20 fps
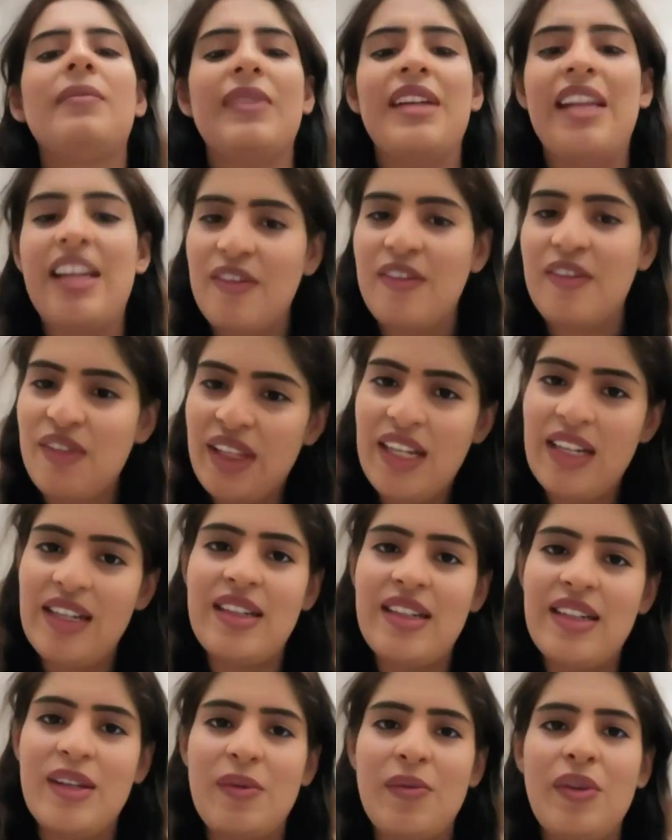gave the
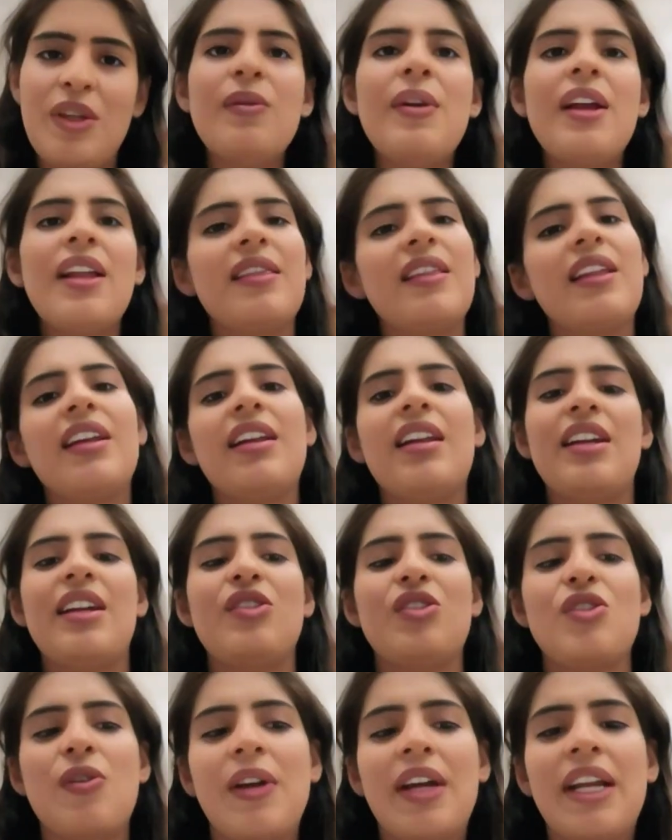interview, and then I
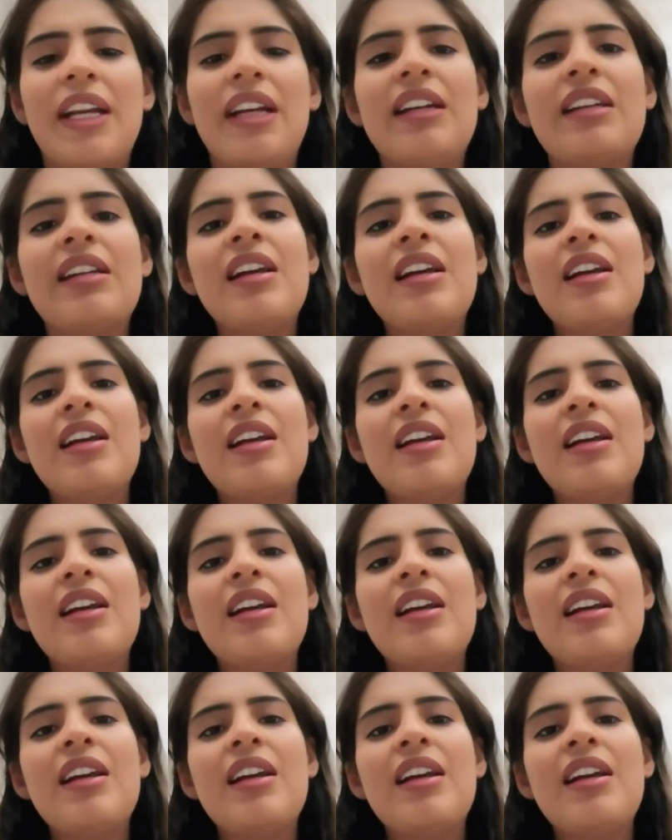joined